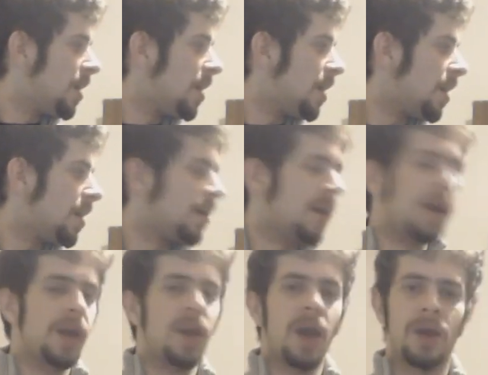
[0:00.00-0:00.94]
and
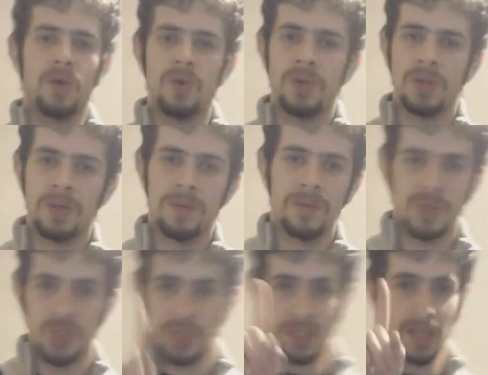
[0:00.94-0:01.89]
I could
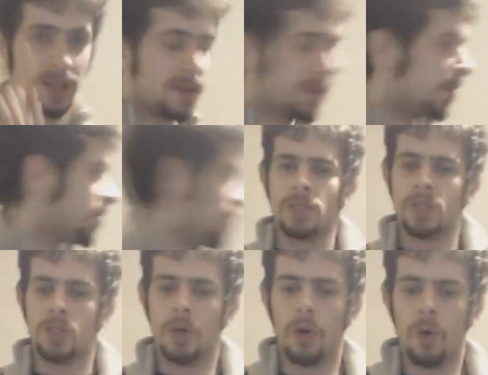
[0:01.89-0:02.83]
just second guys.
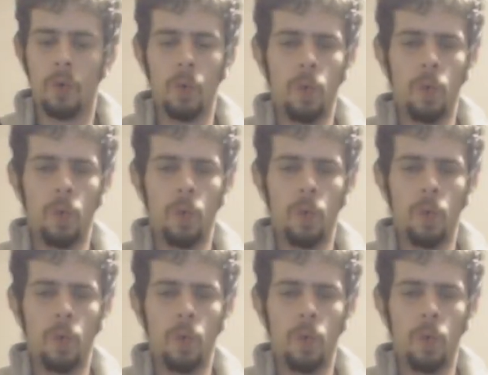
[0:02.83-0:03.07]
So